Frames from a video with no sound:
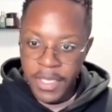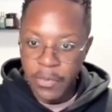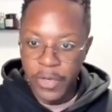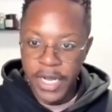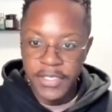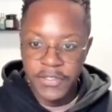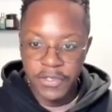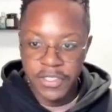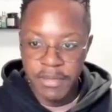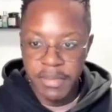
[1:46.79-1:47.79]
When I search
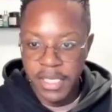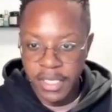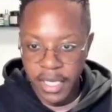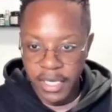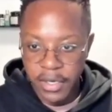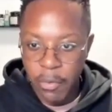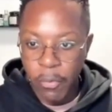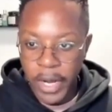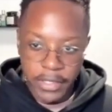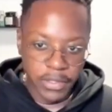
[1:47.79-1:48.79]
something like,
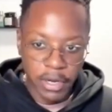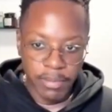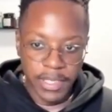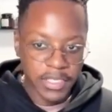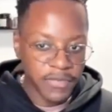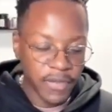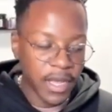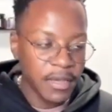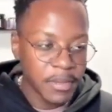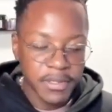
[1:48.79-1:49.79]
why do airplanes
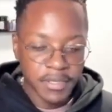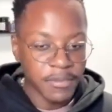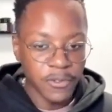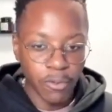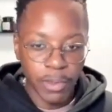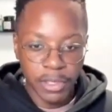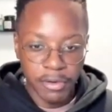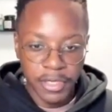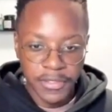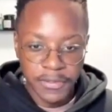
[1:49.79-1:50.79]
fly? Because I'm super
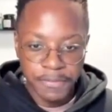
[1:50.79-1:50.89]
curious,